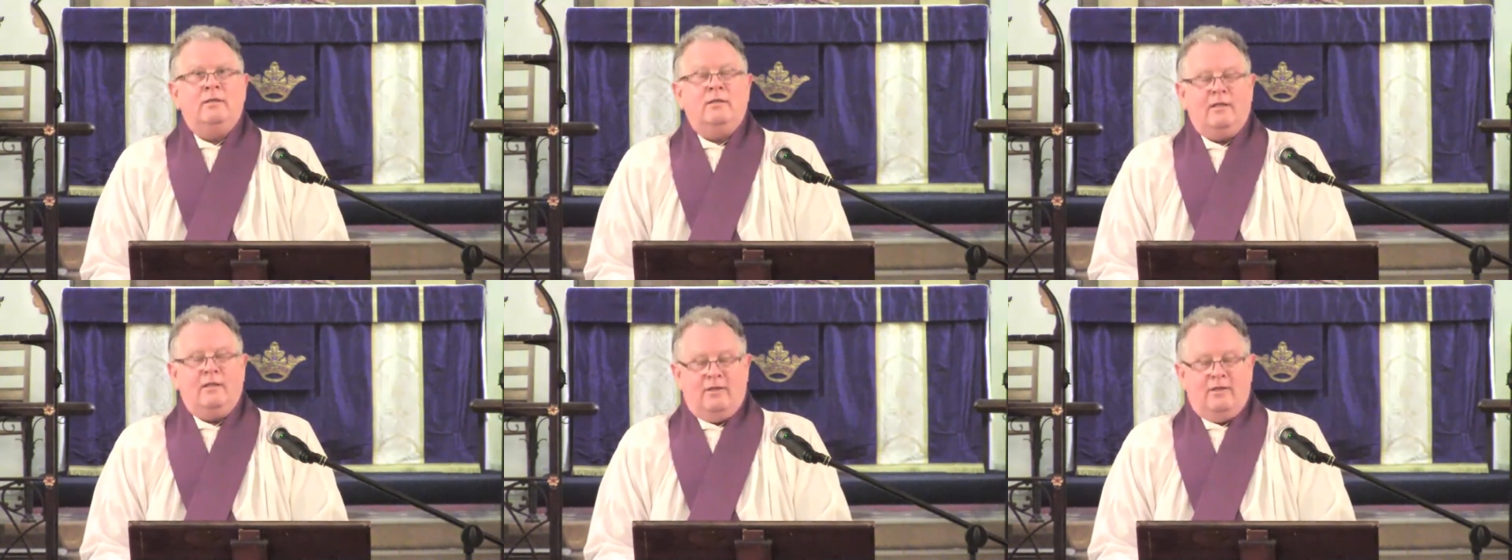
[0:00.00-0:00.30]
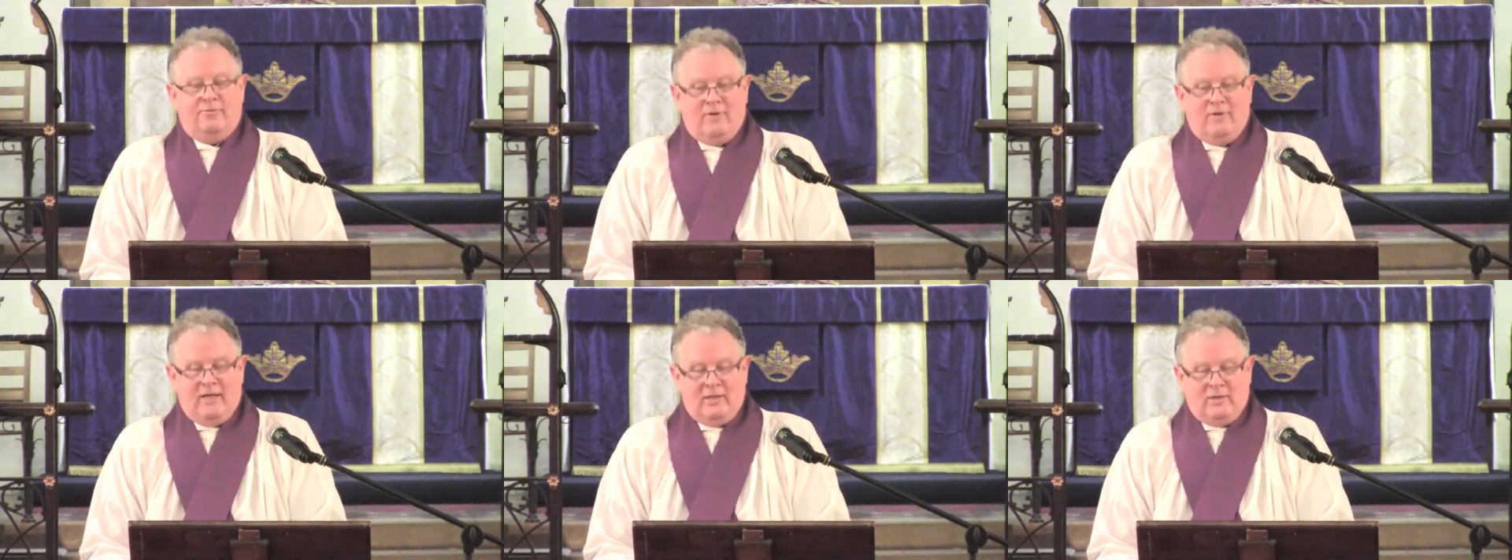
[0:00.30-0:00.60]
the
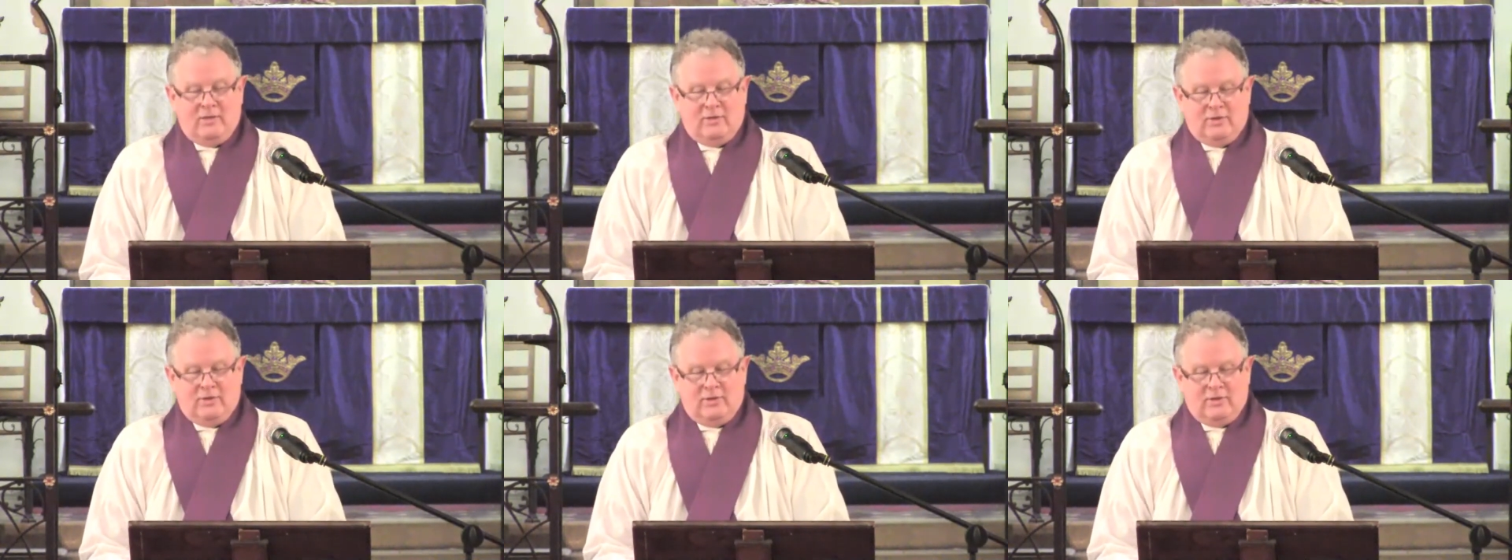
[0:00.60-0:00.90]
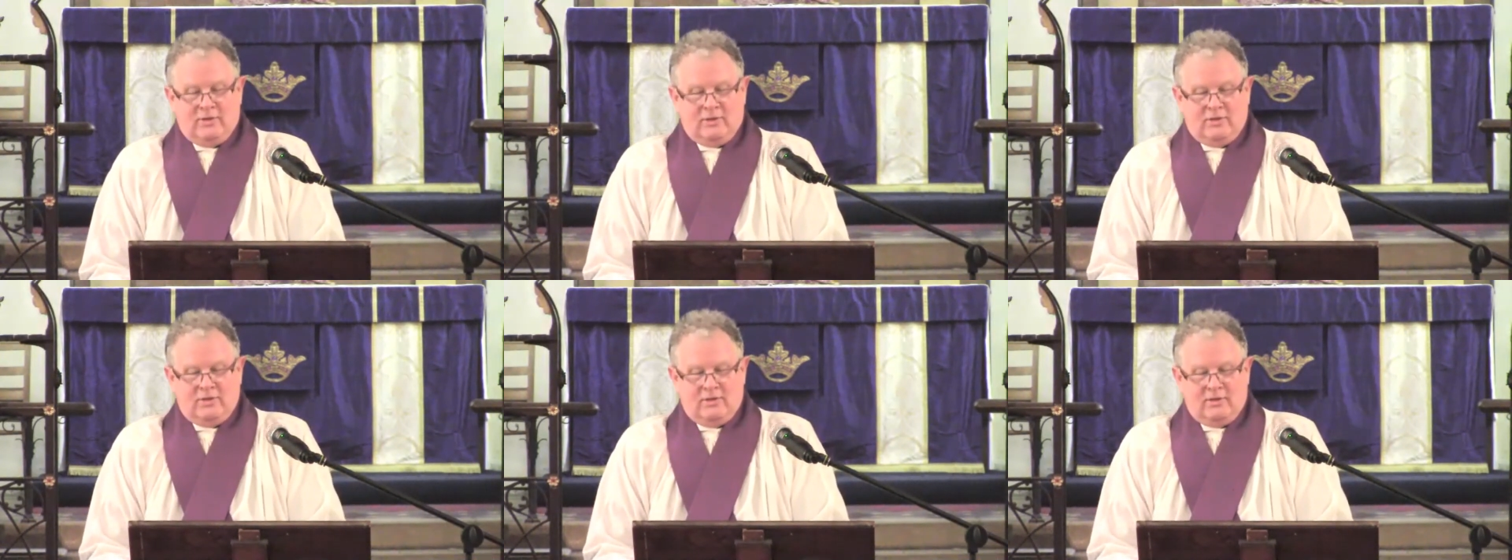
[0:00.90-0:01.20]

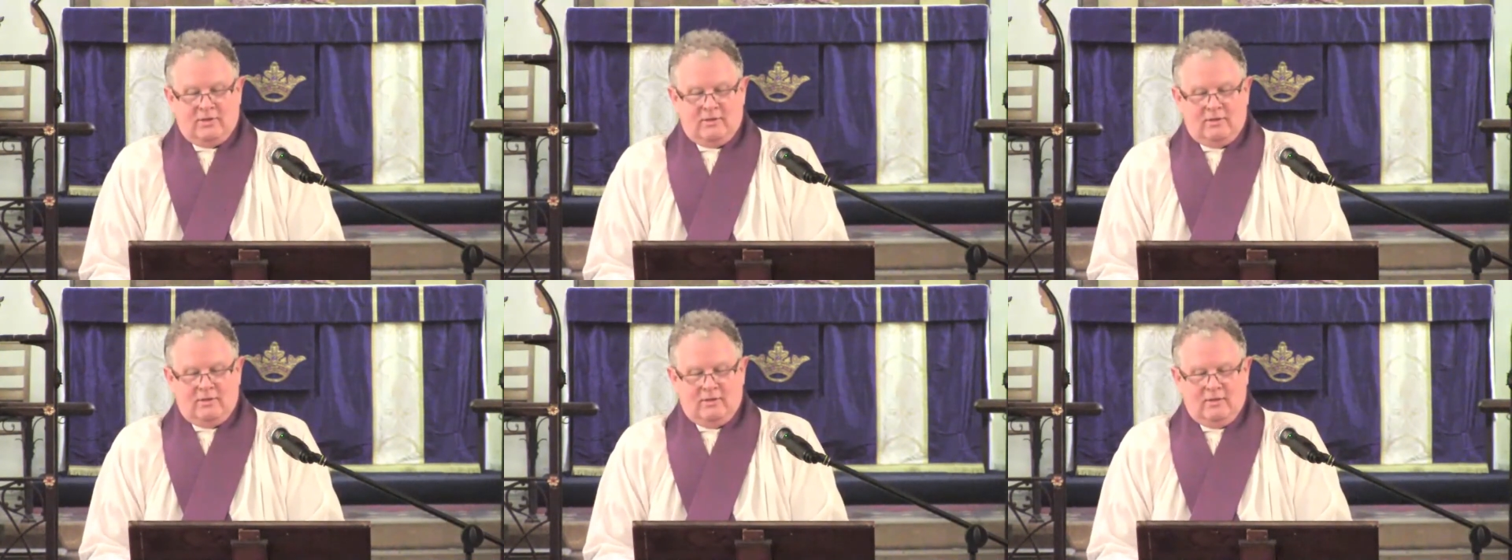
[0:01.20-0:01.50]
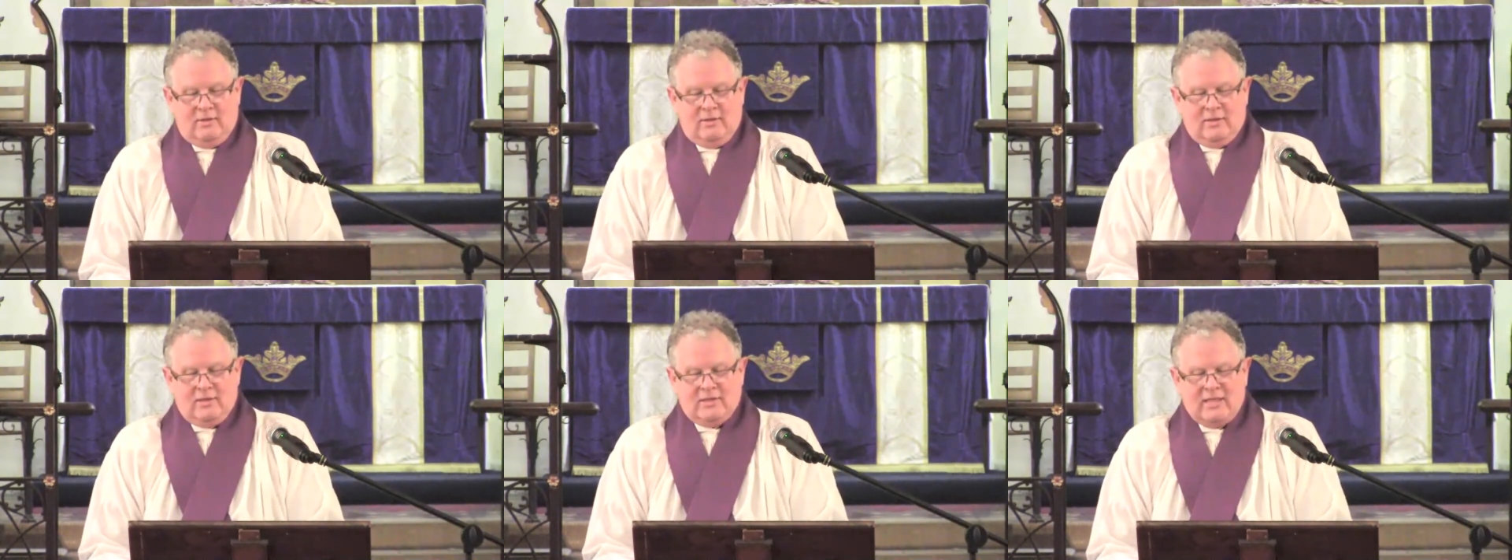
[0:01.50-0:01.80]
Adventus,
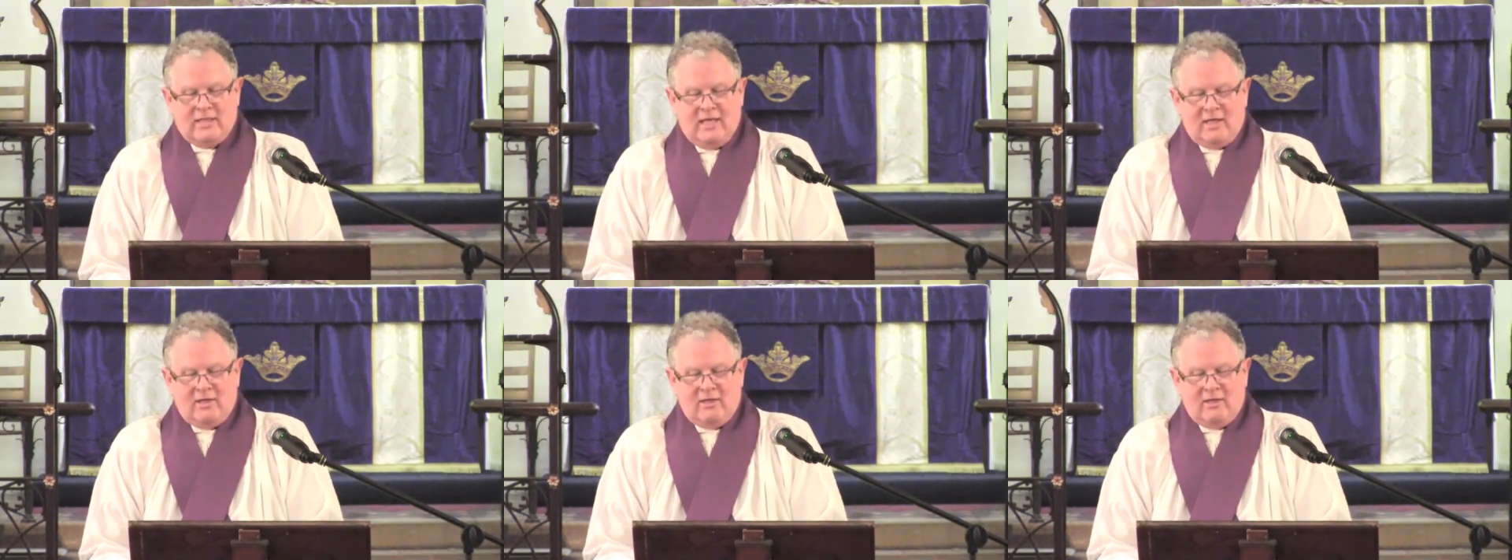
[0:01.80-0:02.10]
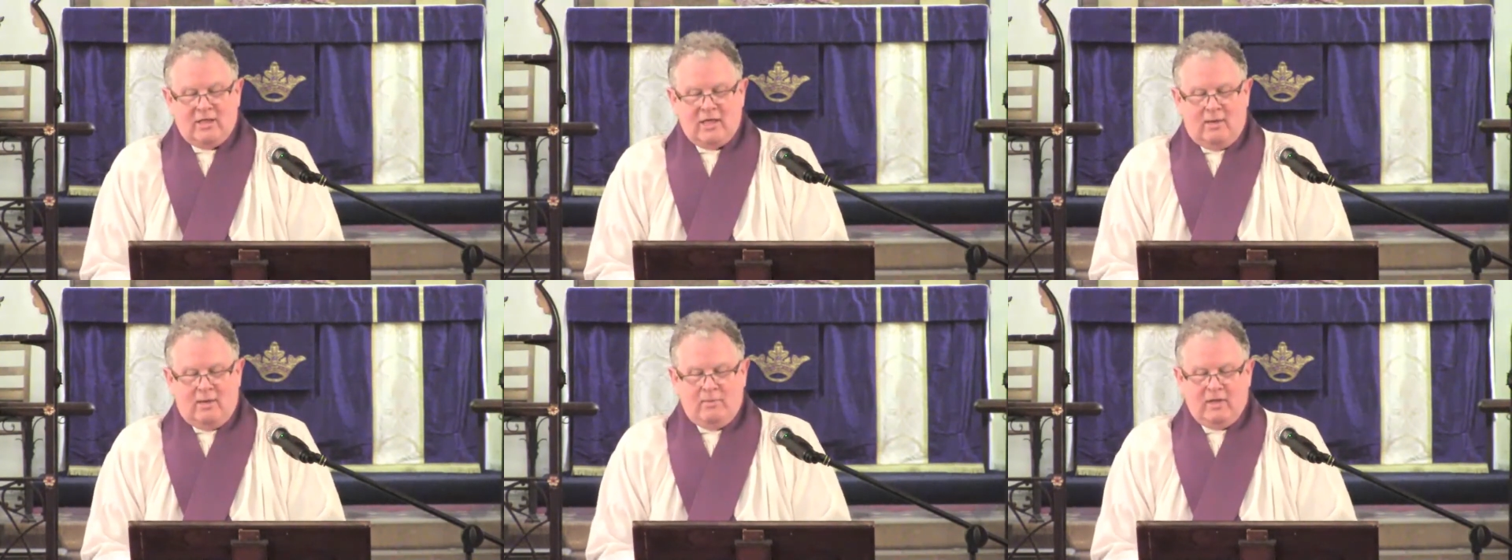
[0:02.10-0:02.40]
the
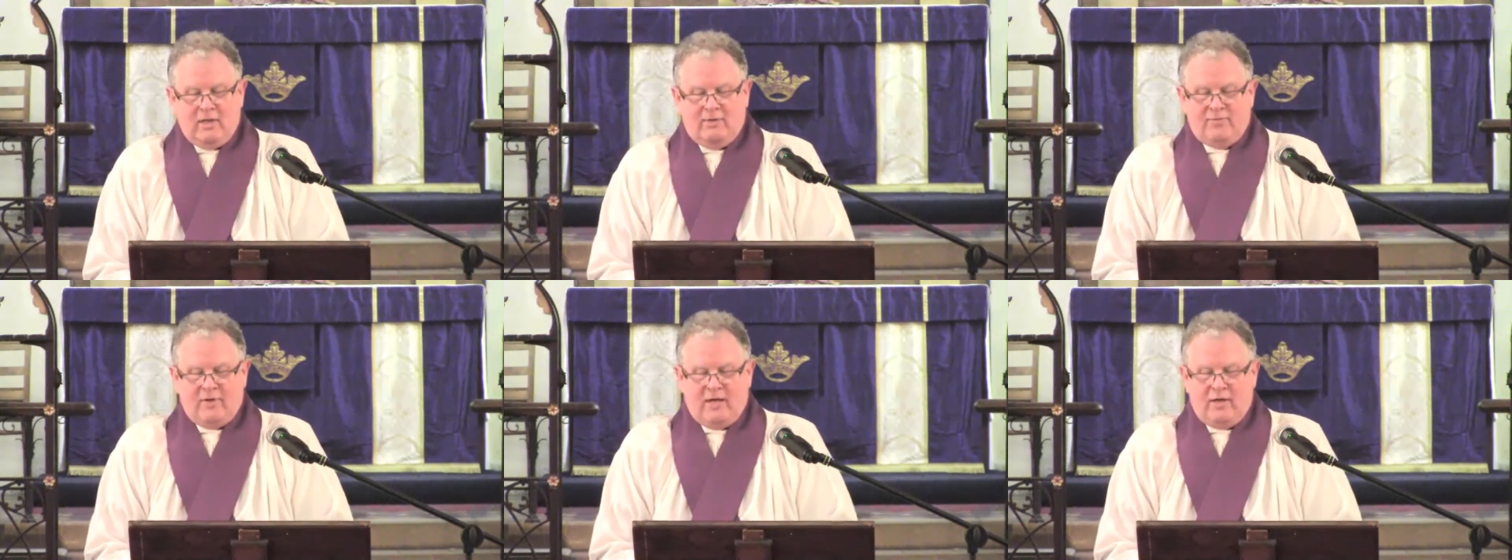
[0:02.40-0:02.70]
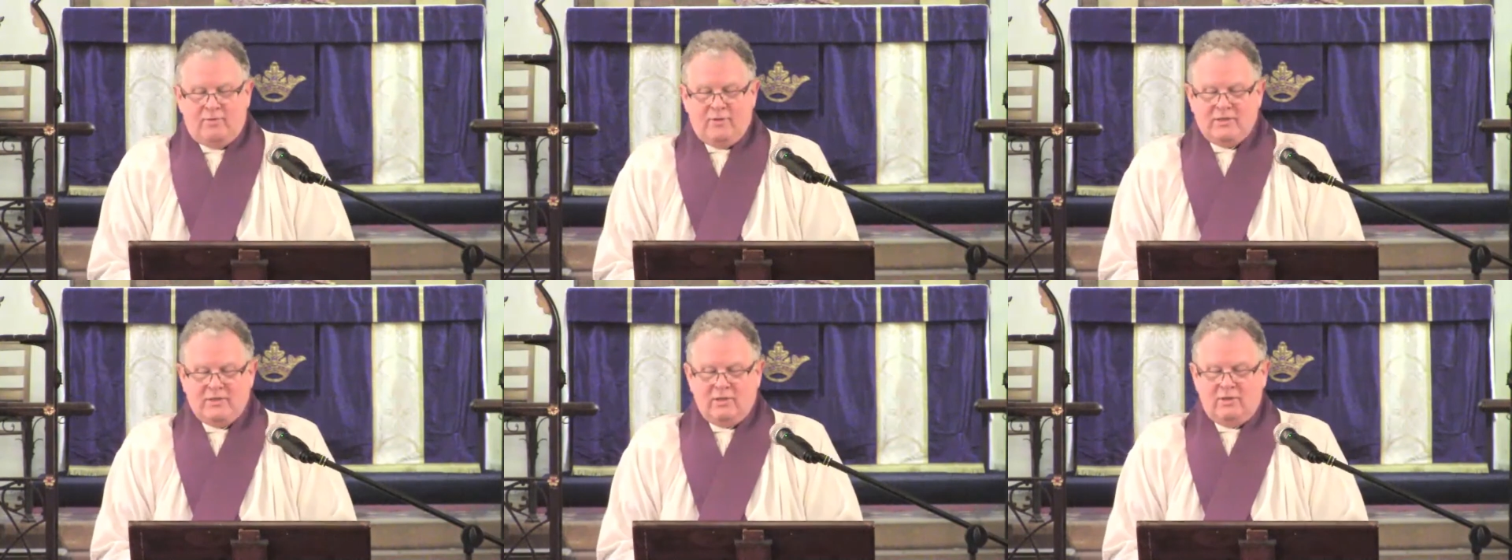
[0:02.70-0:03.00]
second coming of
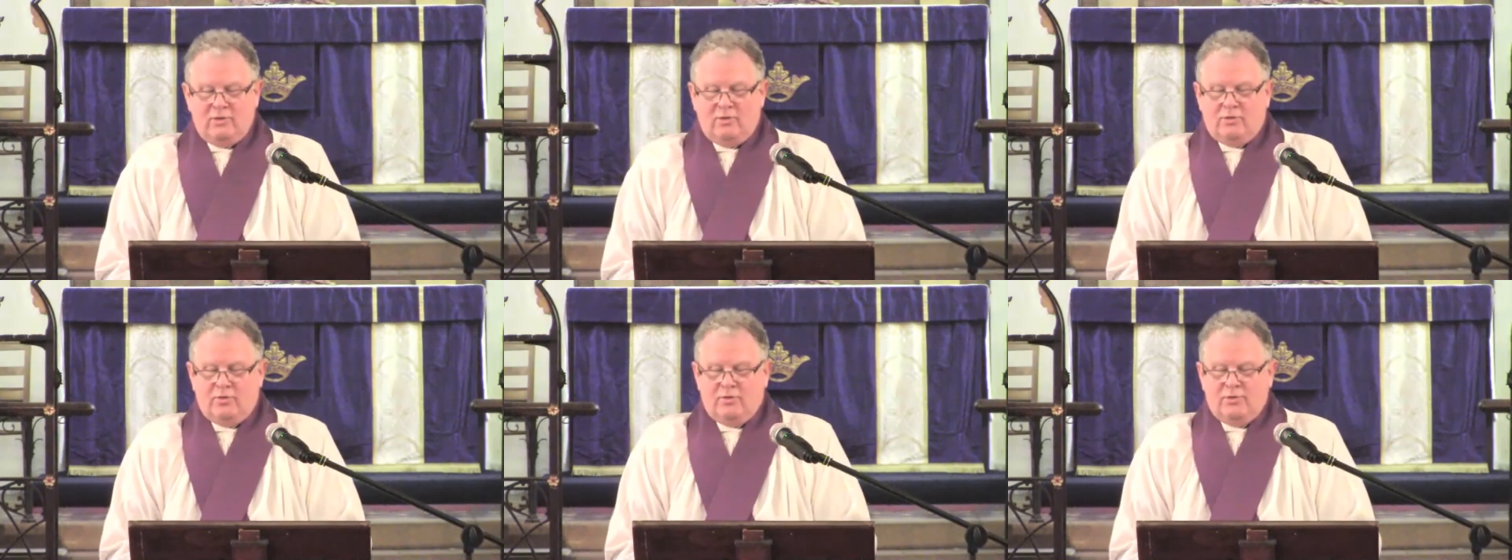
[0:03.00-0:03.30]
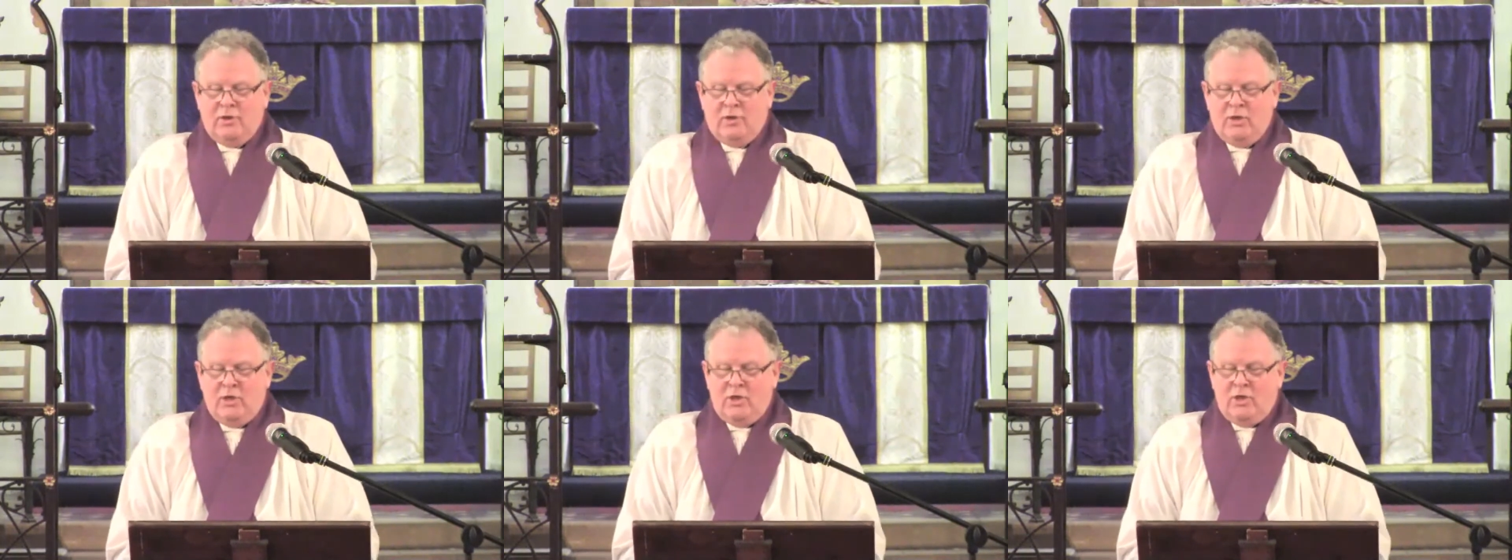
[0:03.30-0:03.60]
our risen Lord,